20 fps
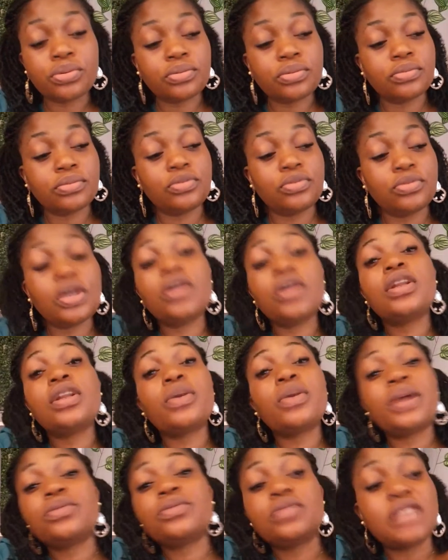You're not the one
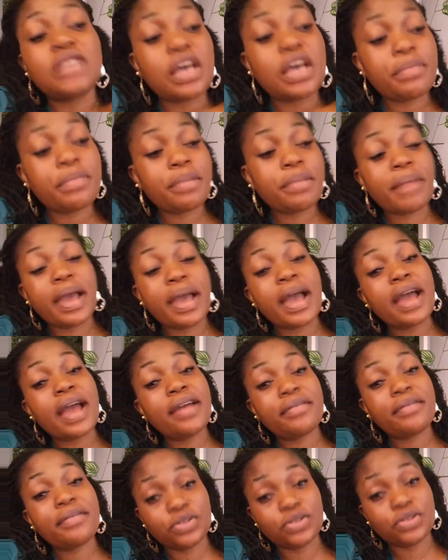to tell me my end
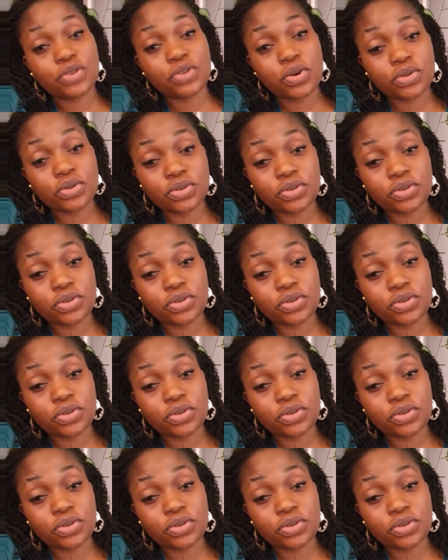result.